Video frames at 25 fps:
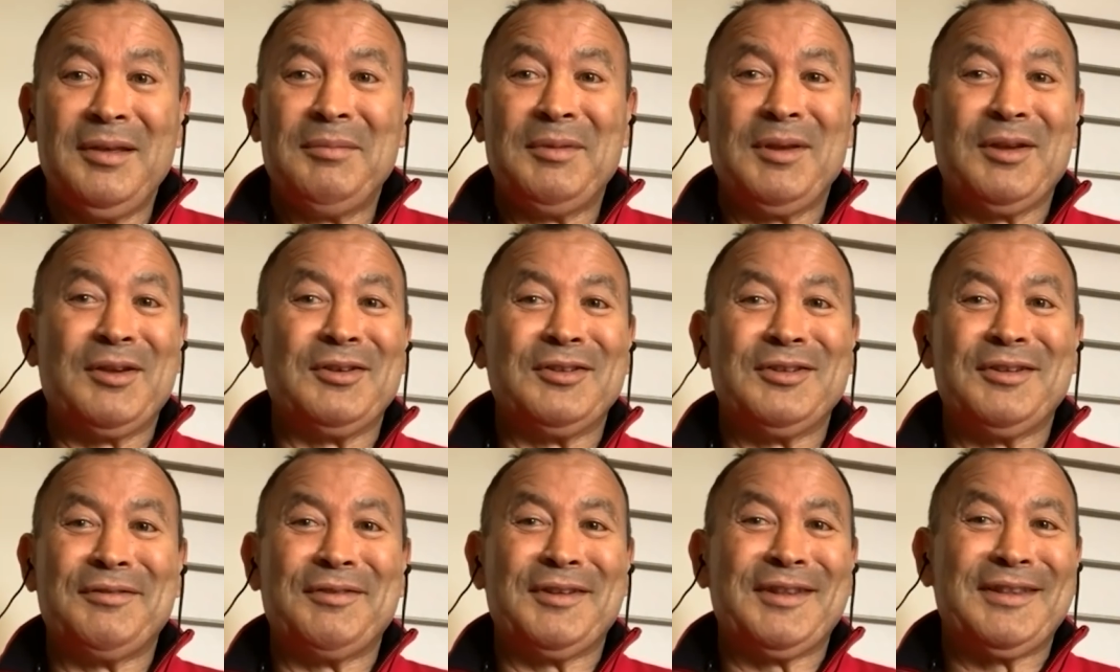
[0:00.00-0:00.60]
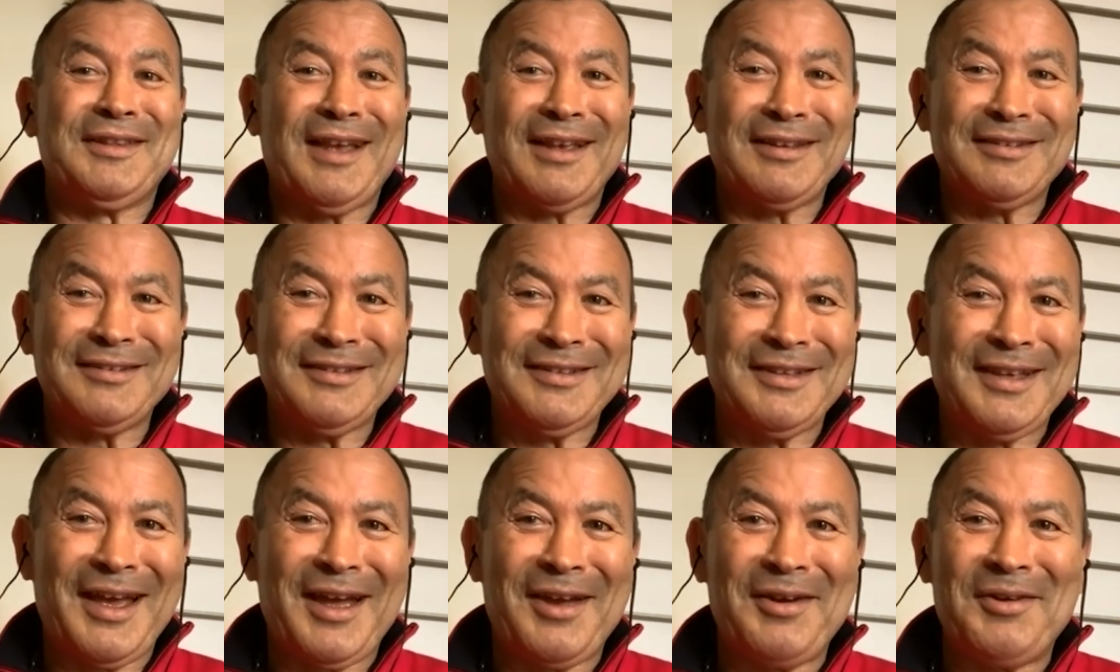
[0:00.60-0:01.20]
because if it
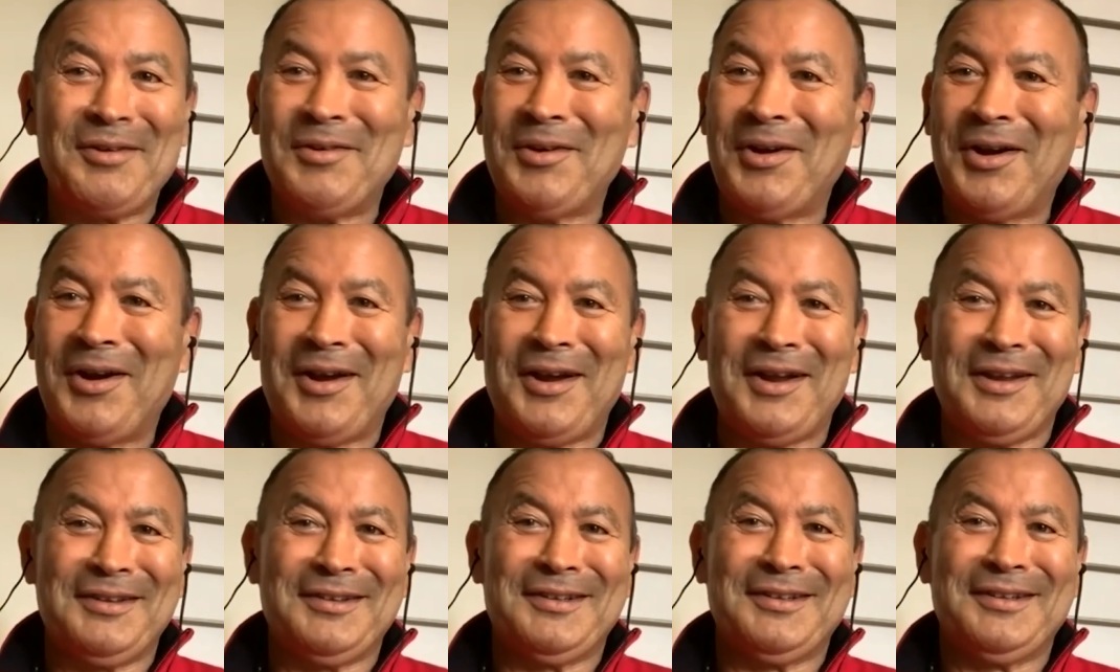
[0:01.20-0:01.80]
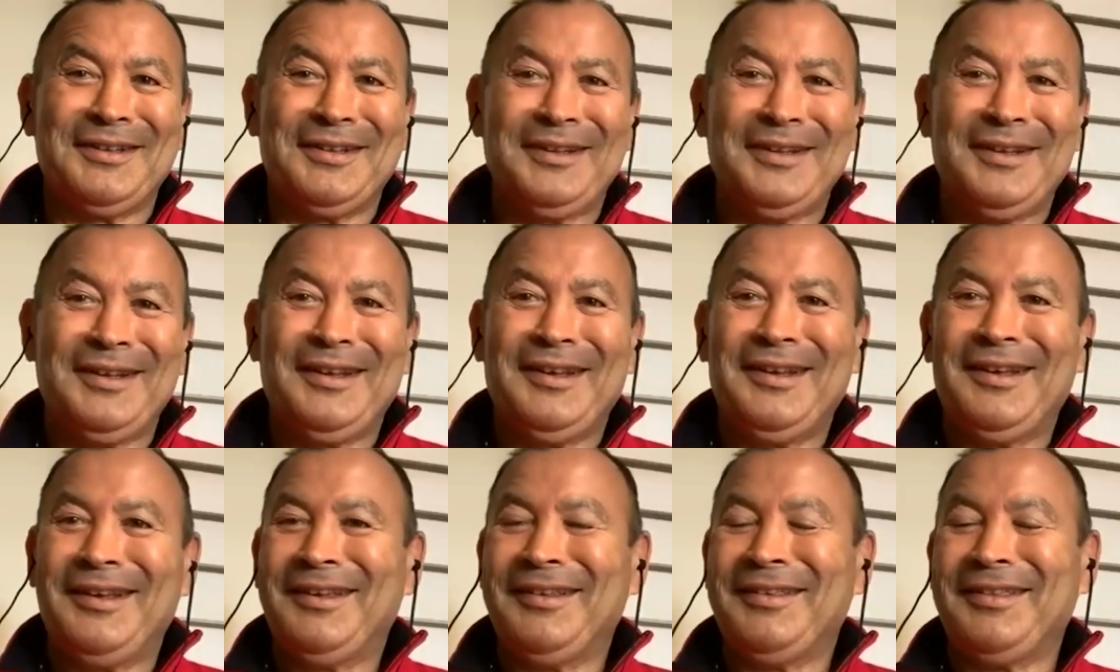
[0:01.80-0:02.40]
doesn't go right,
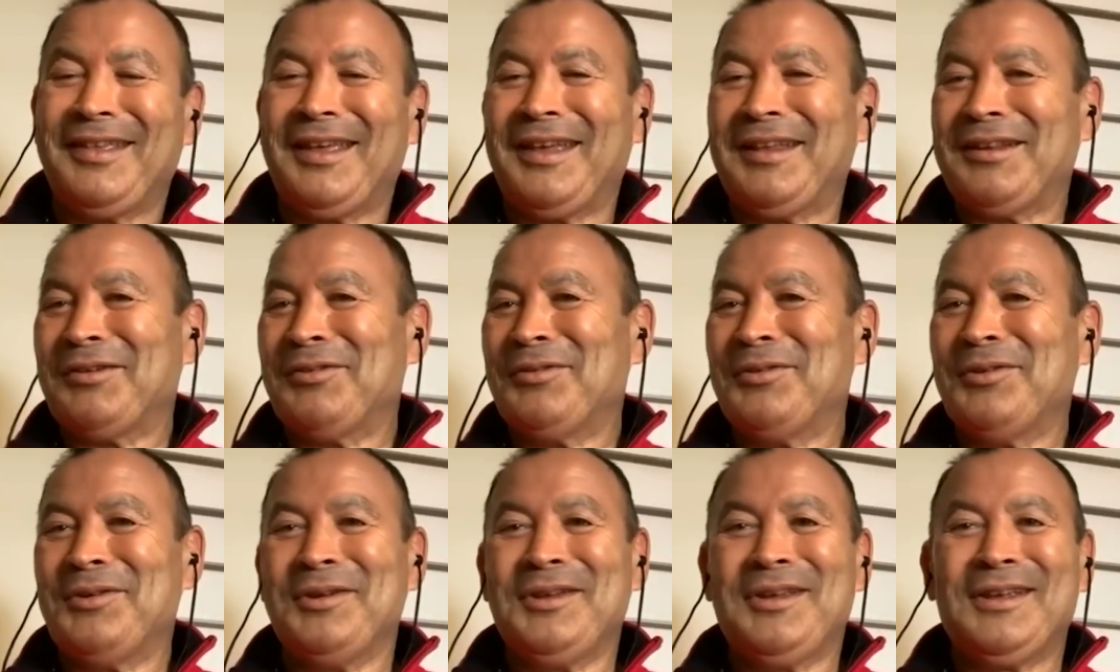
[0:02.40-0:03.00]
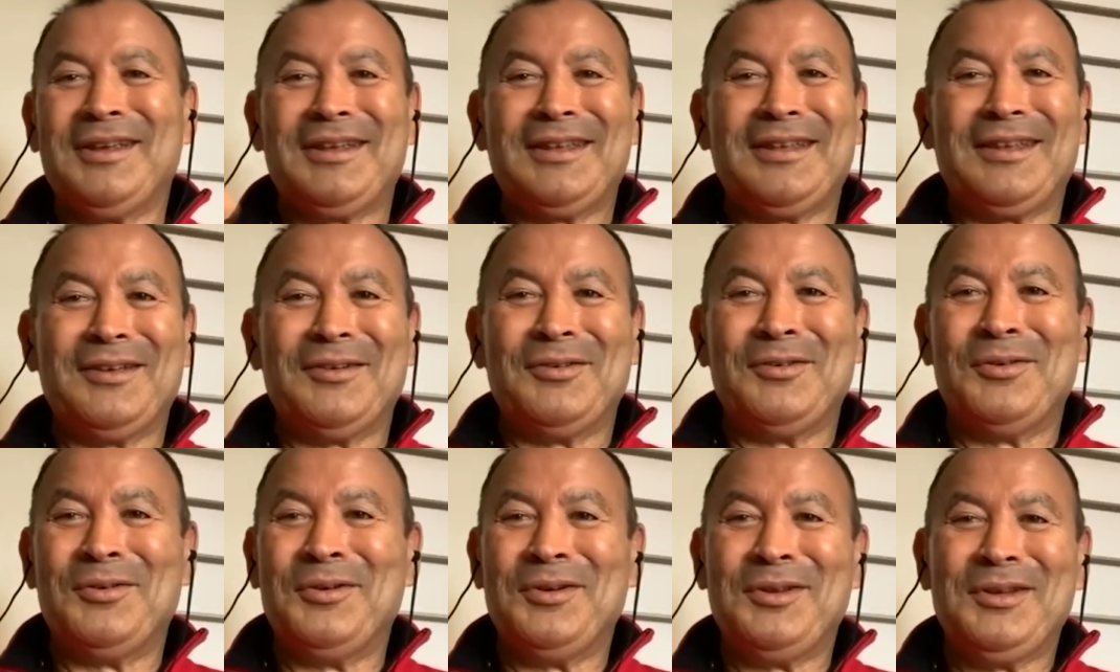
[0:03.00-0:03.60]
then all you
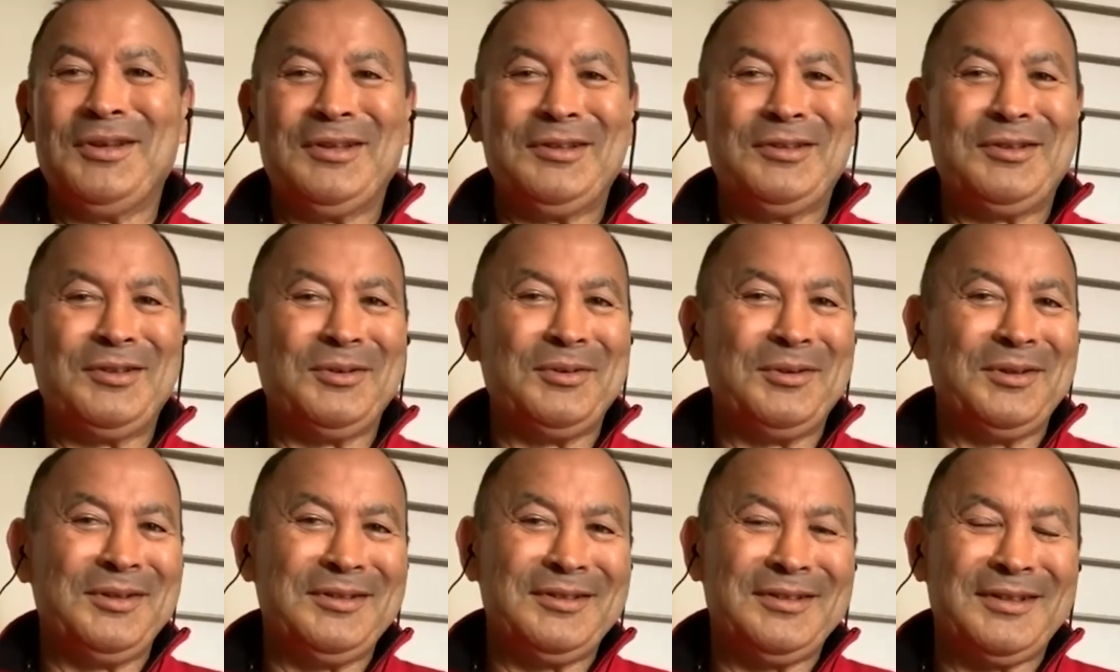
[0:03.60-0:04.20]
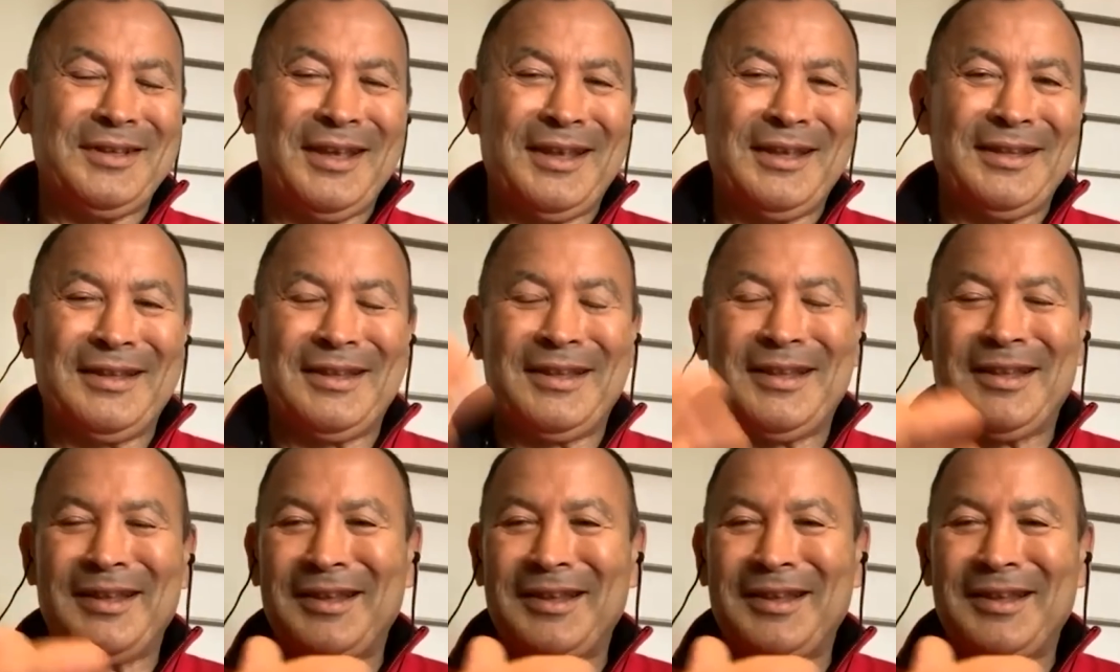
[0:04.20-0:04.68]
do is get